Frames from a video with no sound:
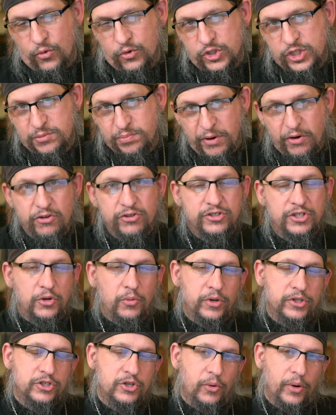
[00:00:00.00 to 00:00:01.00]

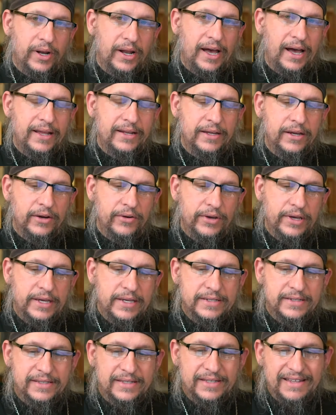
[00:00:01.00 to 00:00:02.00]
spiritually what's going on here
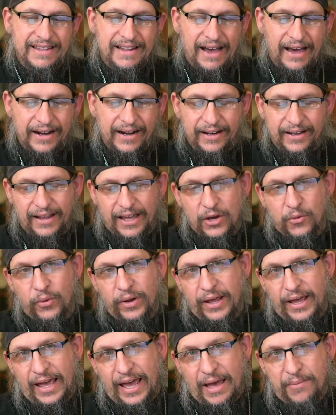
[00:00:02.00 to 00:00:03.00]
is not unlike
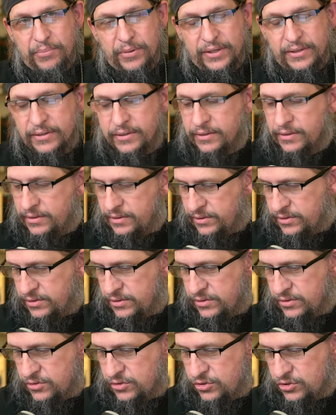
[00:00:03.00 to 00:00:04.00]
what happened
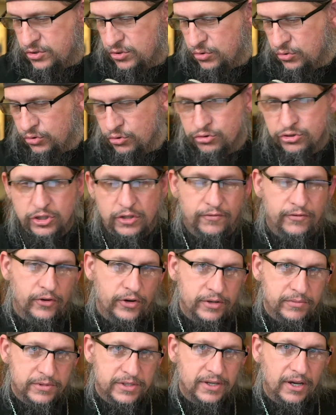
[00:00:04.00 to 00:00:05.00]
to
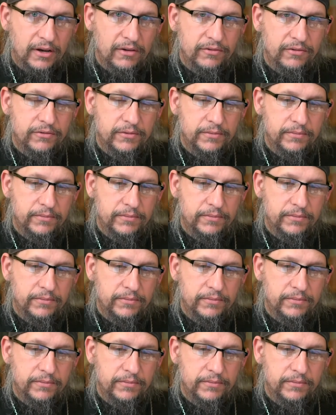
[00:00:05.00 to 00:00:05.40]
Lucifer himself.